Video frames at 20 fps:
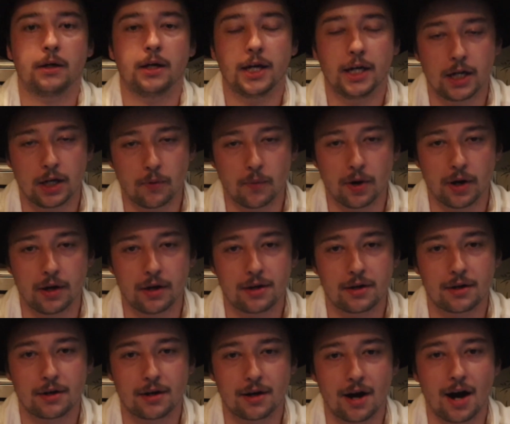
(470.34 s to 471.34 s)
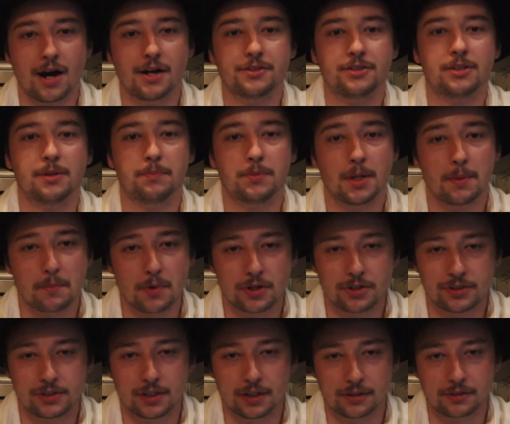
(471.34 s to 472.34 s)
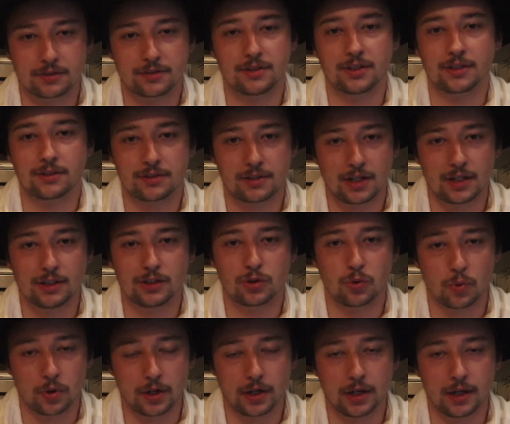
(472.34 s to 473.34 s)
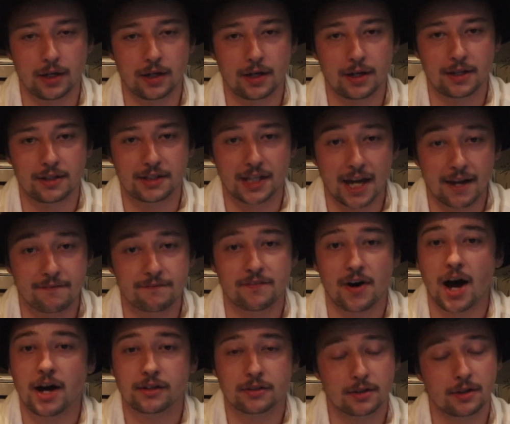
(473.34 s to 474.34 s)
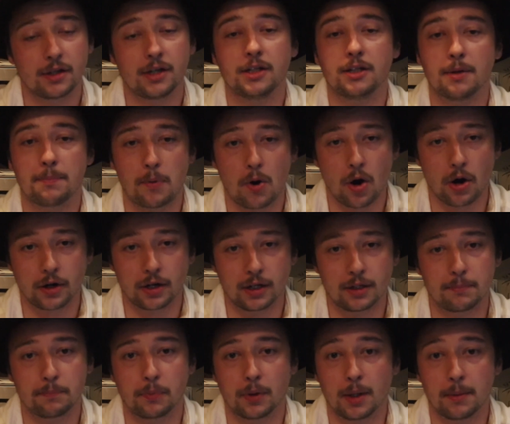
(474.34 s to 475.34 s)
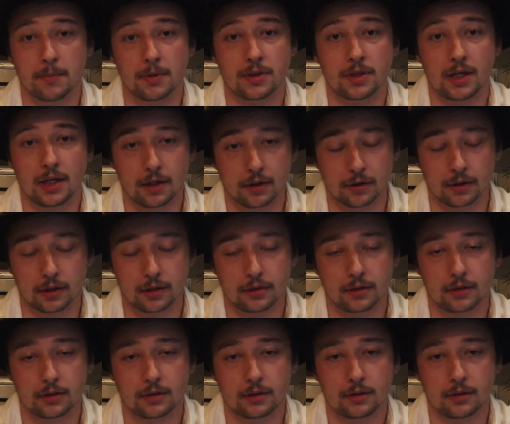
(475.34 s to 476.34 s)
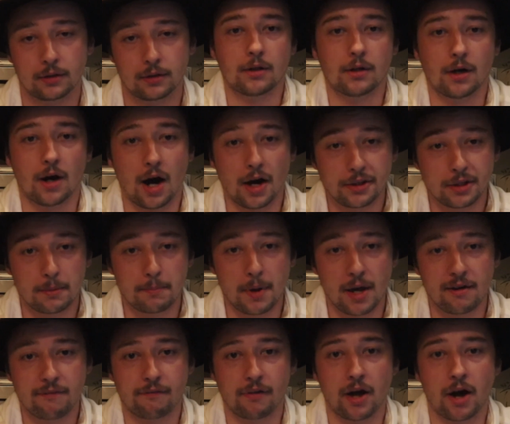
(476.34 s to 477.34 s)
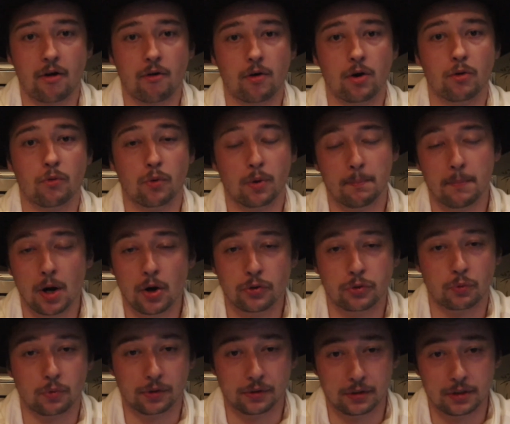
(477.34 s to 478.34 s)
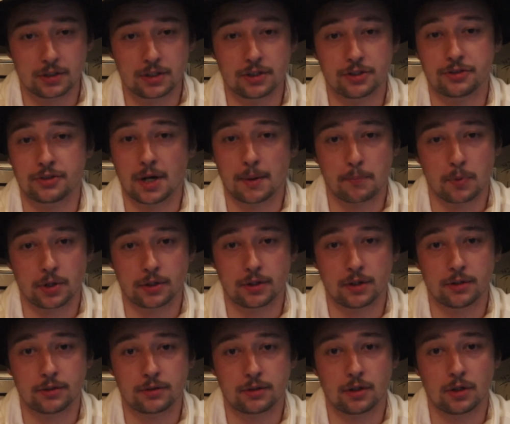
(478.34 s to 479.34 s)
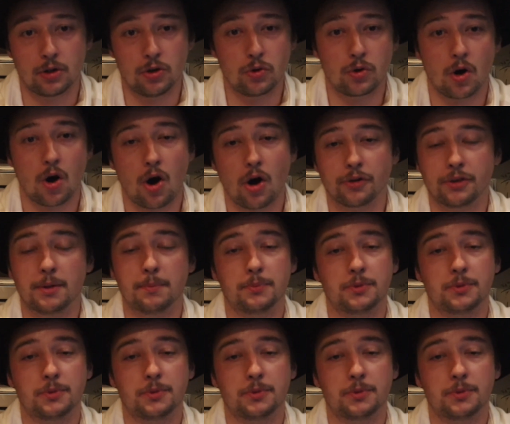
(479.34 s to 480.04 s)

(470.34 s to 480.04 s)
Anyway, on September 6, 1620, they finally departed Plymouth, England. On the Mayflower were both religious separatists who called